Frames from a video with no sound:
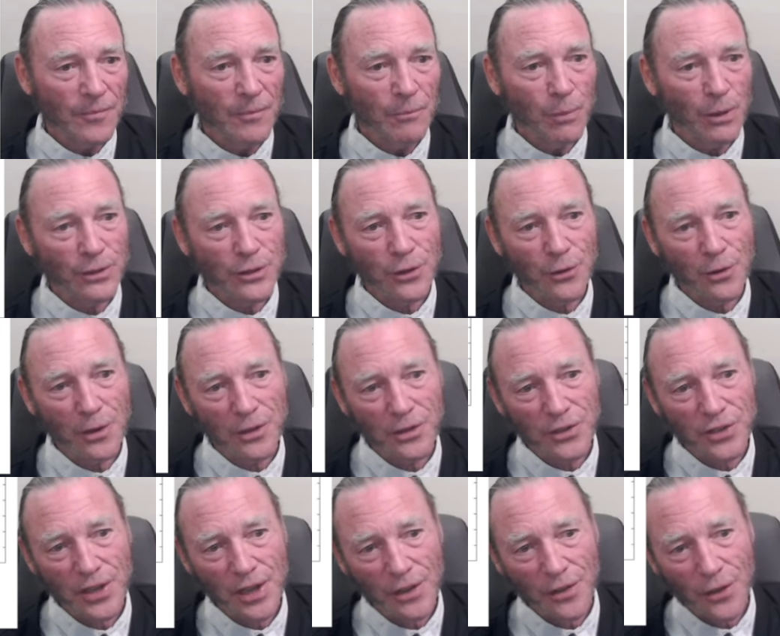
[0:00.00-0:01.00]
But you can
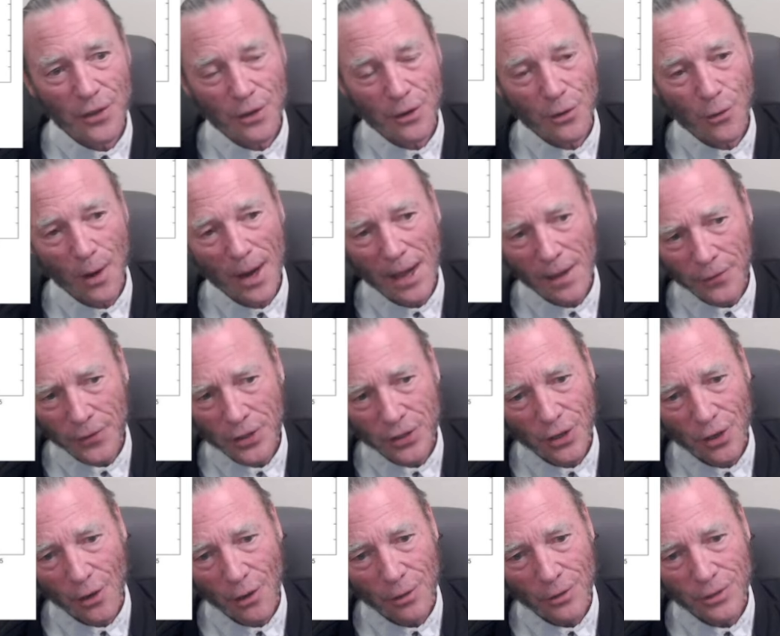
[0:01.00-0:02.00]
see the graph
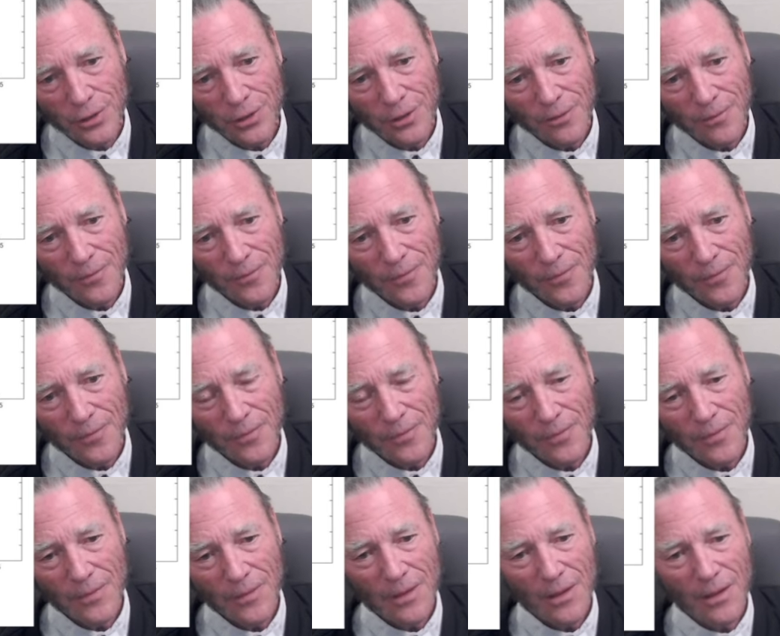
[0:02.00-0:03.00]
shows
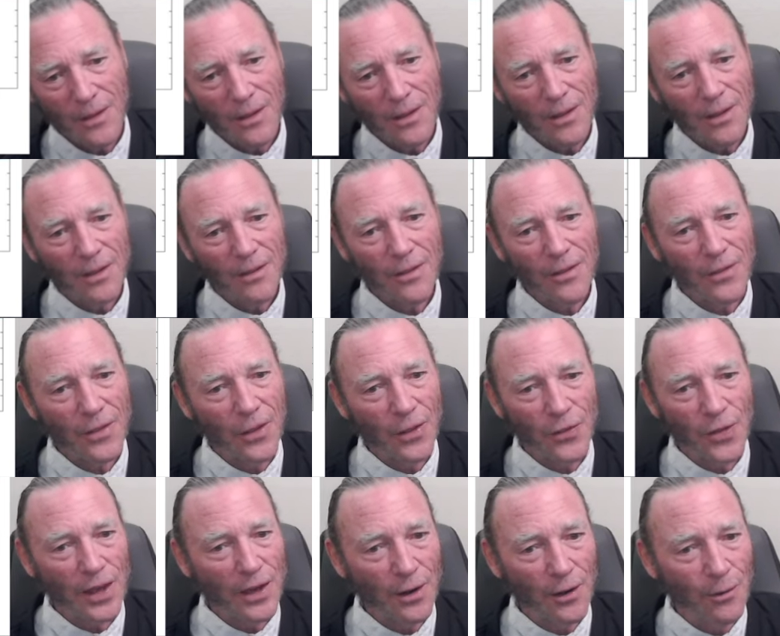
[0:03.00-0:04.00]
that
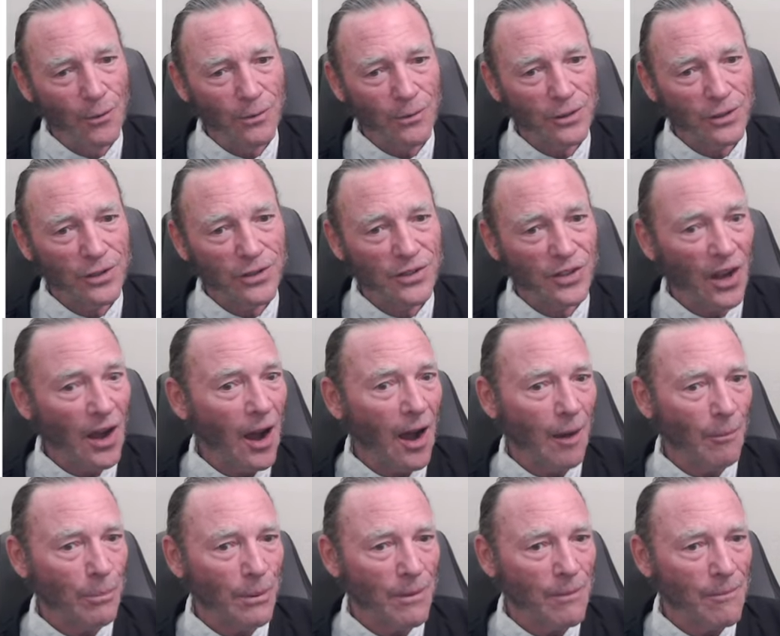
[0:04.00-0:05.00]
they don't stop.